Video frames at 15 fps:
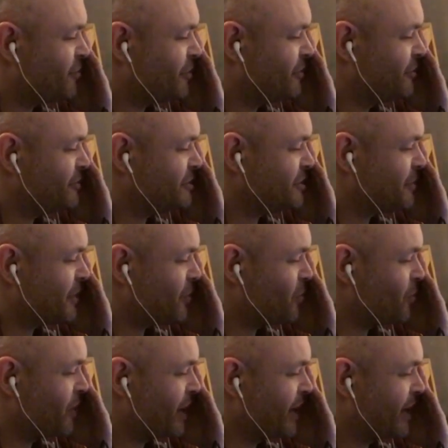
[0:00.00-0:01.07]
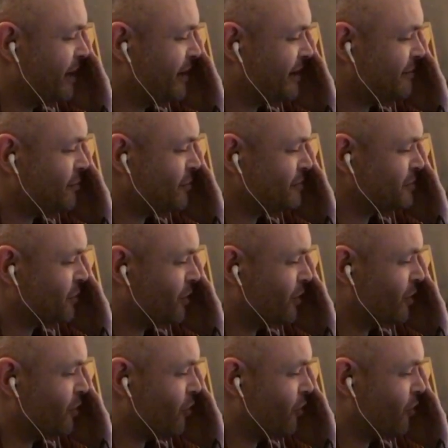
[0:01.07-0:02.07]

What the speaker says: looks a bit weird. Everyone's got long